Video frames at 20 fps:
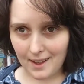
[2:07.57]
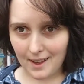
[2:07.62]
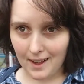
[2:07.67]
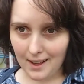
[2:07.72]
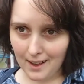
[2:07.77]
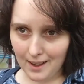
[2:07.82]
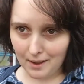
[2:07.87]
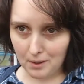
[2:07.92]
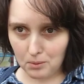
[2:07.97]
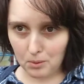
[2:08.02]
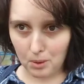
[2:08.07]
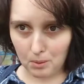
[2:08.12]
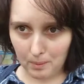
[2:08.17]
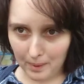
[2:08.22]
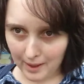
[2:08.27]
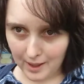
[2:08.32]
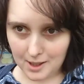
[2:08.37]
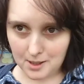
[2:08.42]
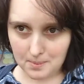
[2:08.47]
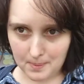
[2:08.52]
well,
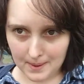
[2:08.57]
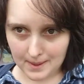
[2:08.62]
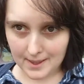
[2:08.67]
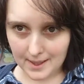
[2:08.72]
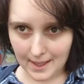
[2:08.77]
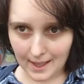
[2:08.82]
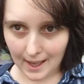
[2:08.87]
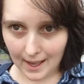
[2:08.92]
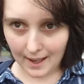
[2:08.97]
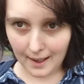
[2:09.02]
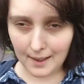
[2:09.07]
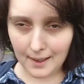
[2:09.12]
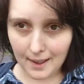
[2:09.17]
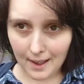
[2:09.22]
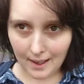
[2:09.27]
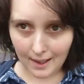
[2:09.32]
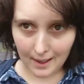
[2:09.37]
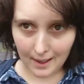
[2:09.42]
my husband's cat,